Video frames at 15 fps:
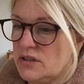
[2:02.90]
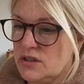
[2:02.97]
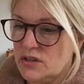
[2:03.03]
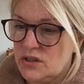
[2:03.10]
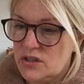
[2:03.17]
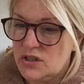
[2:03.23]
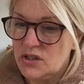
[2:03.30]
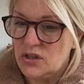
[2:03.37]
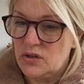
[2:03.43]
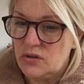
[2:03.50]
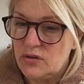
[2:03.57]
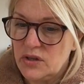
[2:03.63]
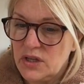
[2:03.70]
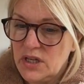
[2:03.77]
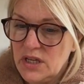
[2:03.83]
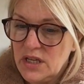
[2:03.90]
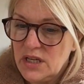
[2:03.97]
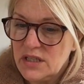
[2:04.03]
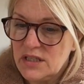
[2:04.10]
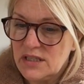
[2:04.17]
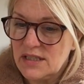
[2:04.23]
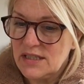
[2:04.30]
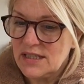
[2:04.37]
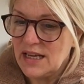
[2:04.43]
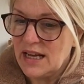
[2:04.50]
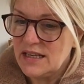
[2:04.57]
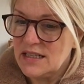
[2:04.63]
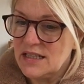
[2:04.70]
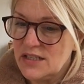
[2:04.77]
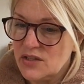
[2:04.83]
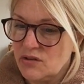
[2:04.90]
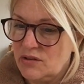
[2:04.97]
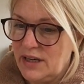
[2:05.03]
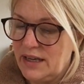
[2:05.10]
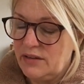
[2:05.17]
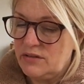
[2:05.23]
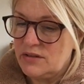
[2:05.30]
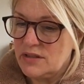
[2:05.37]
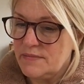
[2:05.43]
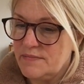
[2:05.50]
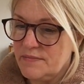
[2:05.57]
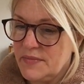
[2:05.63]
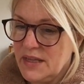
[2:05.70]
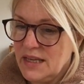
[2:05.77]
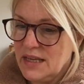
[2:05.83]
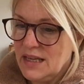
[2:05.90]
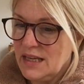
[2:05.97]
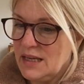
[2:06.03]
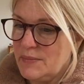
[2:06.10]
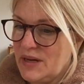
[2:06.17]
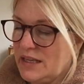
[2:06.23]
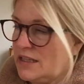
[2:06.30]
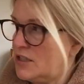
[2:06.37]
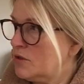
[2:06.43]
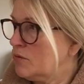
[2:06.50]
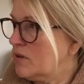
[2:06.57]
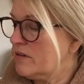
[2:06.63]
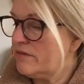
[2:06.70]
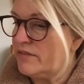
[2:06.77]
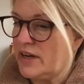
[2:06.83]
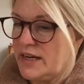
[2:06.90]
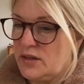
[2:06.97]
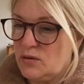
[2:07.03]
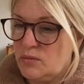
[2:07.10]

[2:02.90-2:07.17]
could do to stand his ground. He managed one final